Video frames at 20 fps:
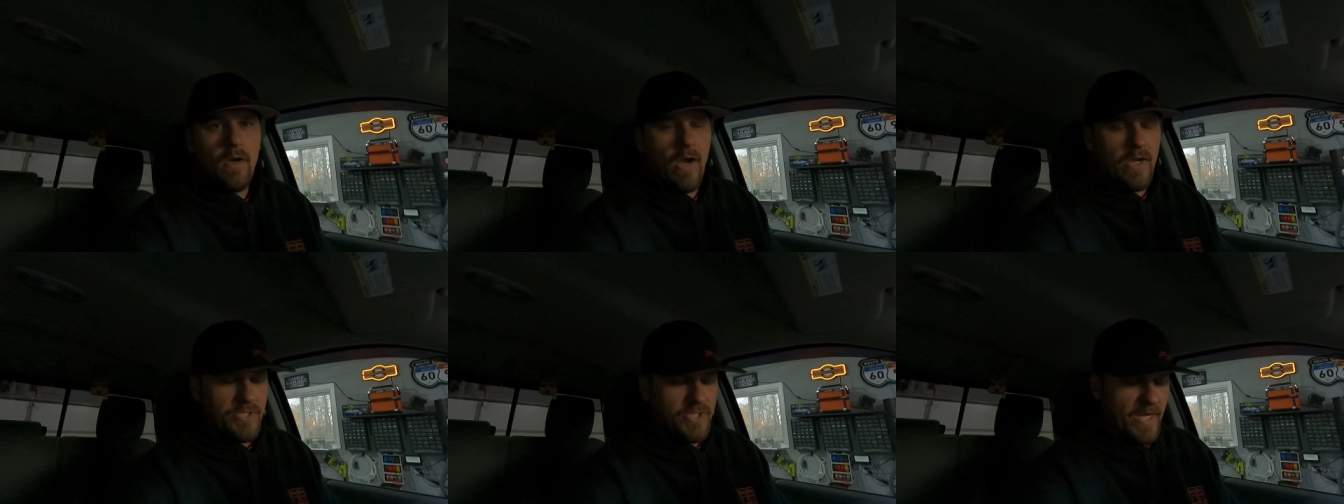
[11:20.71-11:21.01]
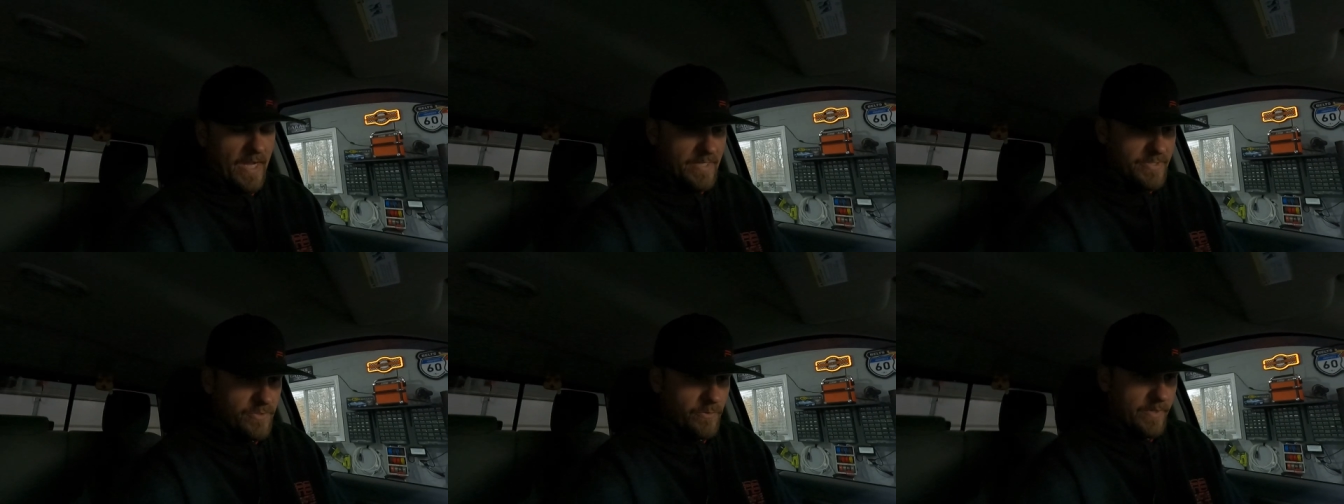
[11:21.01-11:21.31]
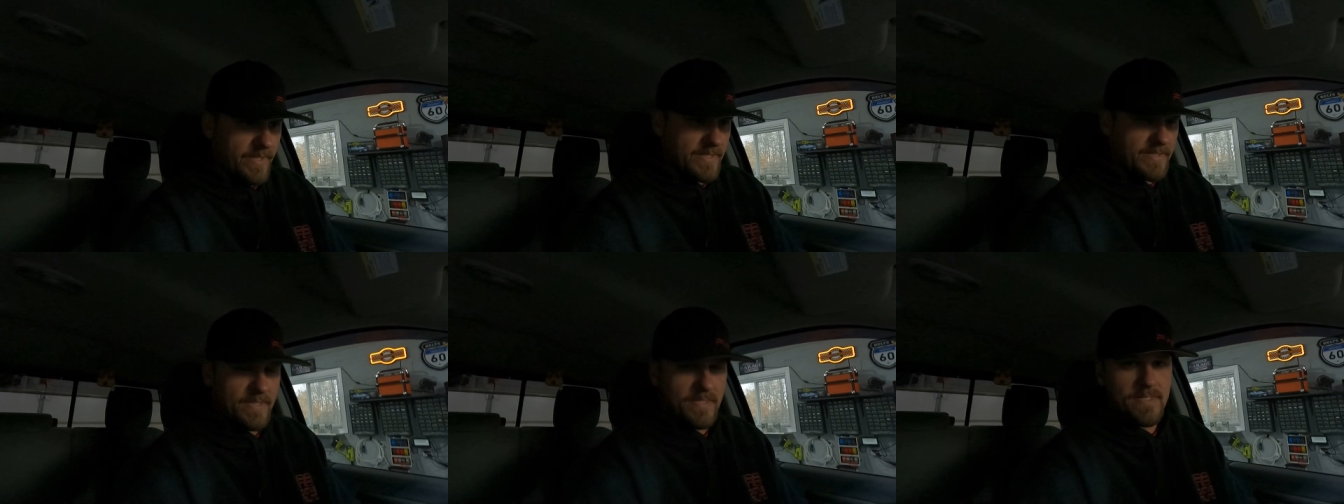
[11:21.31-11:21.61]
All right, you guys,
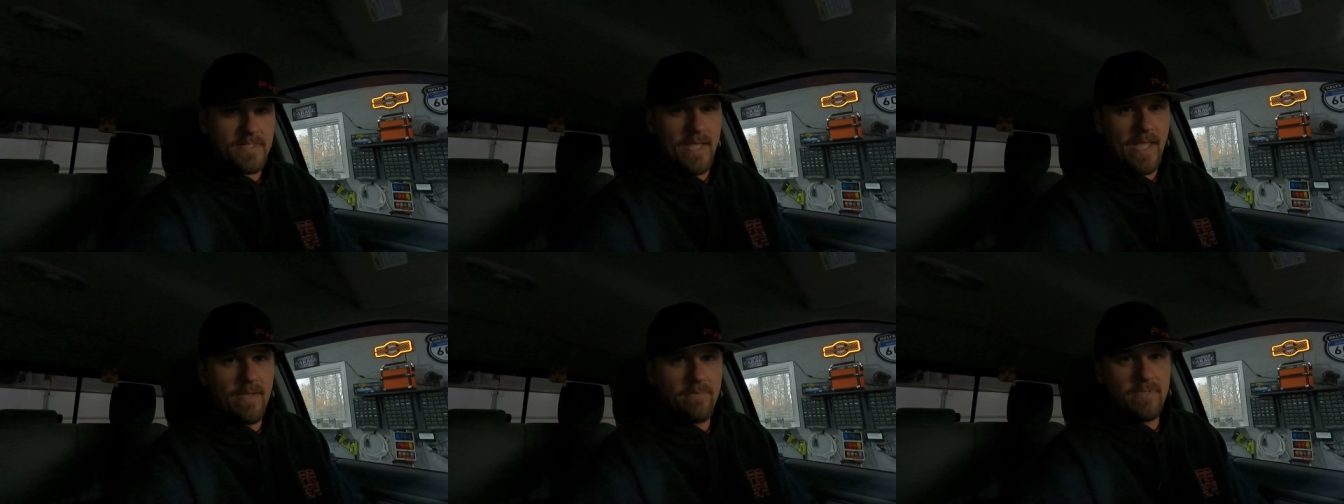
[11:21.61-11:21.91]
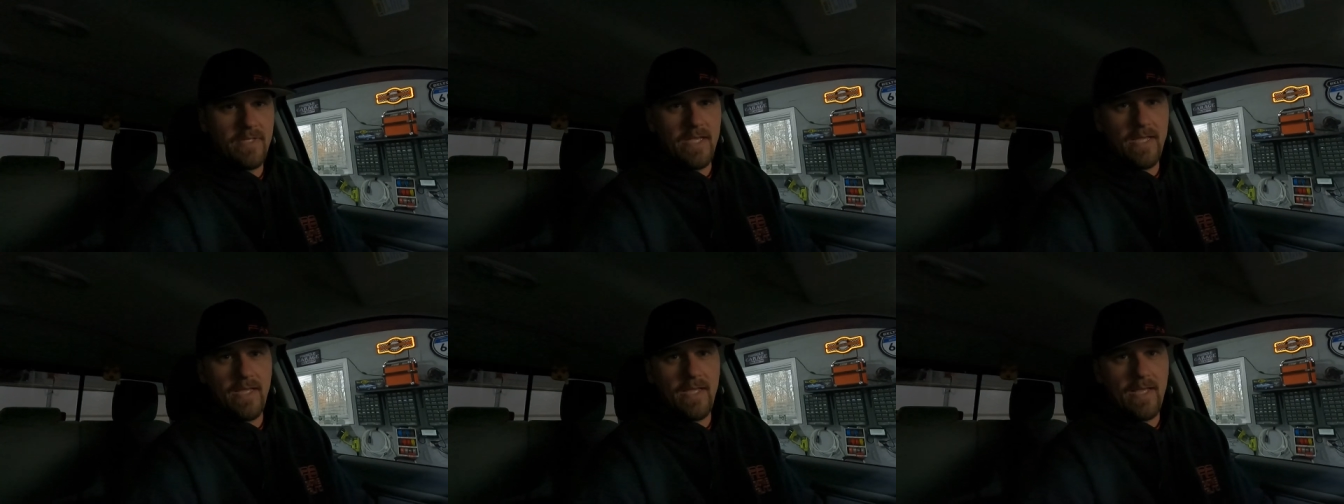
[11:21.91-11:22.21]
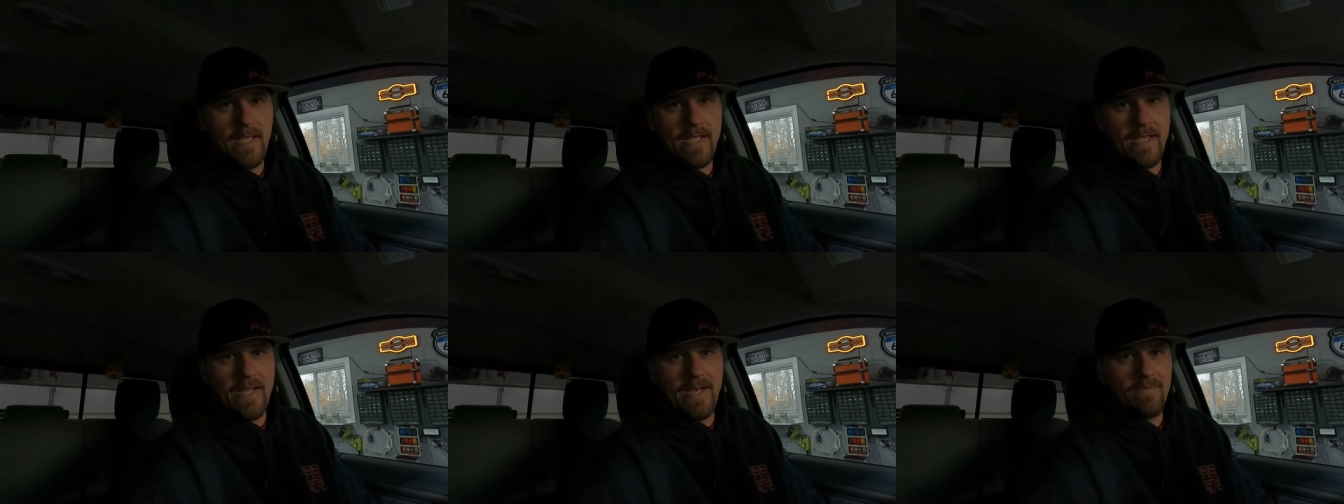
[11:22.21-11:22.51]
so it is the same
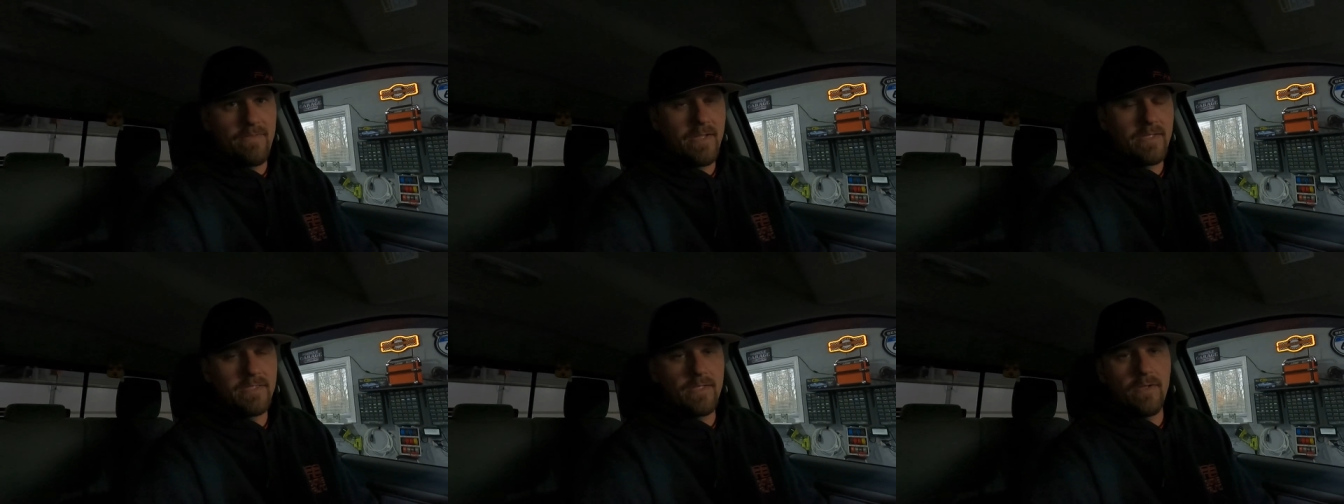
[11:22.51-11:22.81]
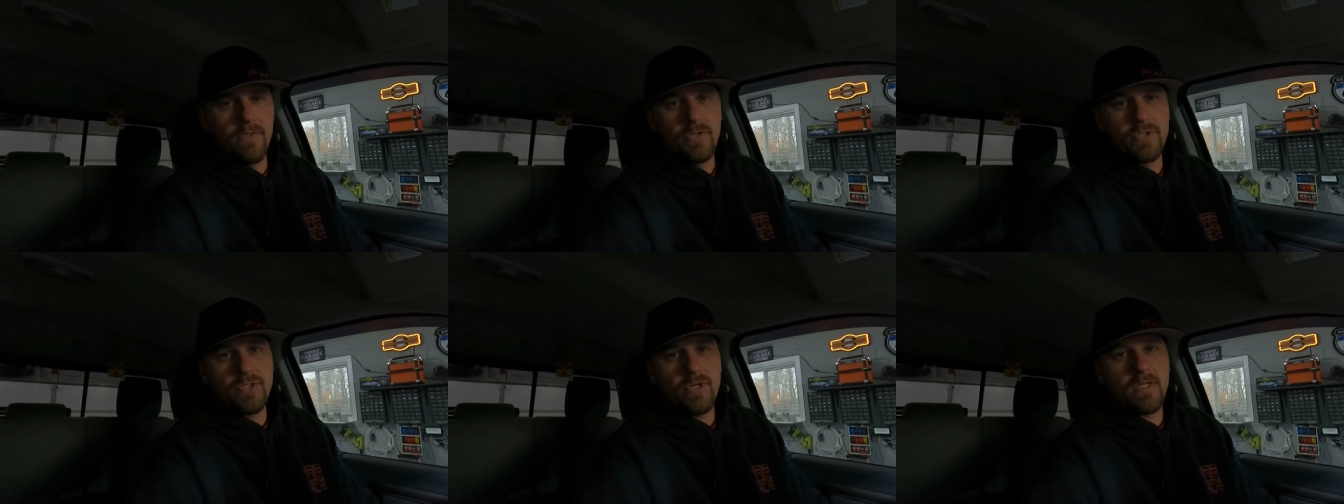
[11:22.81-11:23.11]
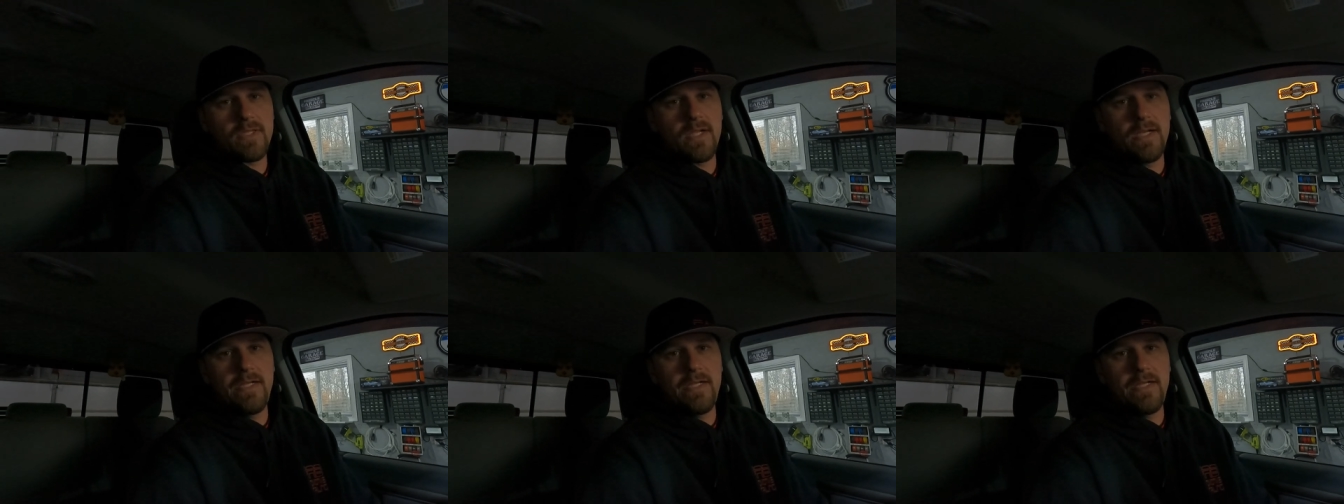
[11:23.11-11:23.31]
day. I got everything done on the truck